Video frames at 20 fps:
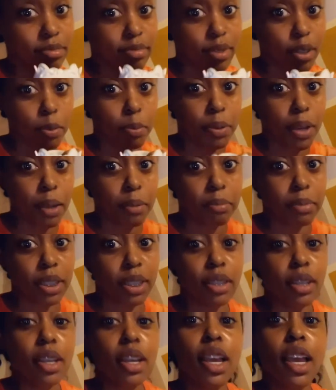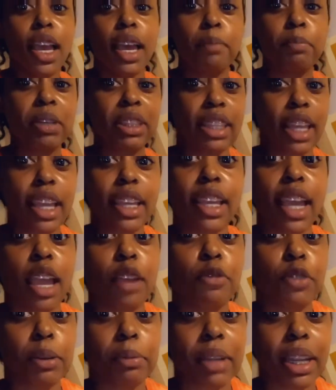Don't play with me. And, but that
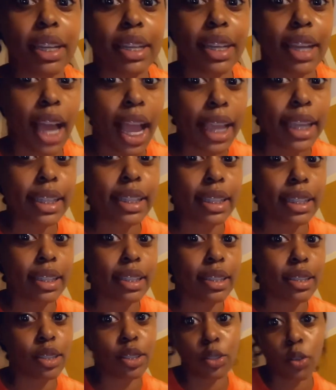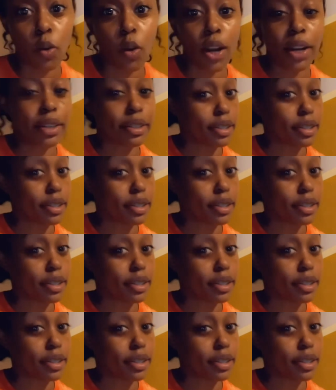came from the Nike store,